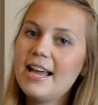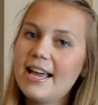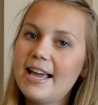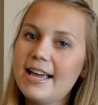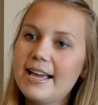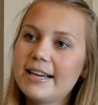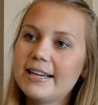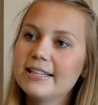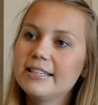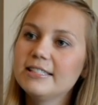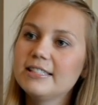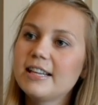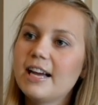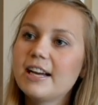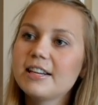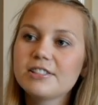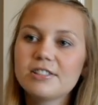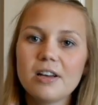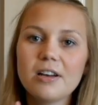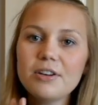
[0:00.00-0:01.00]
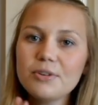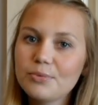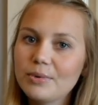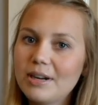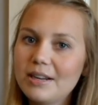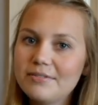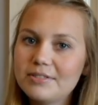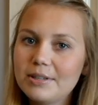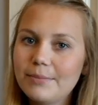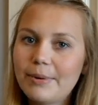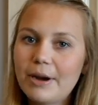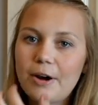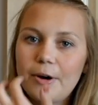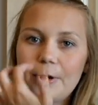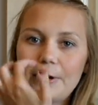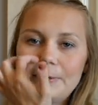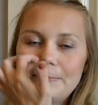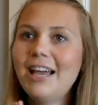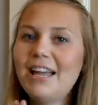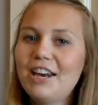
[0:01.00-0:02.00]
and I saw it raved
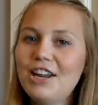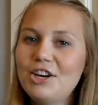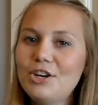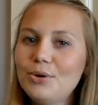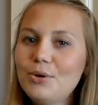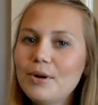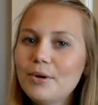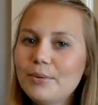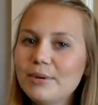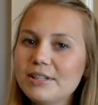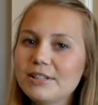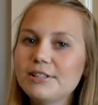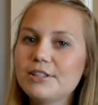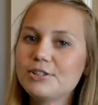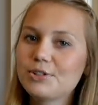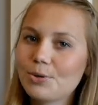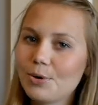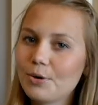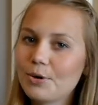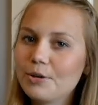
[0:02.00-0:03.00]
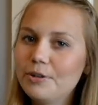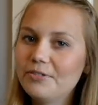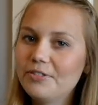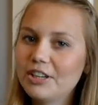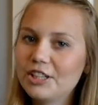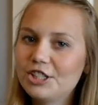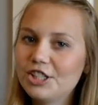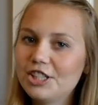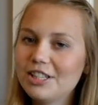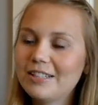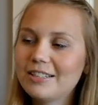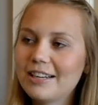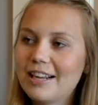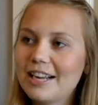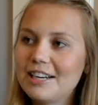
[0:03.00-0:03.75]
about and I knew it was historical fiction,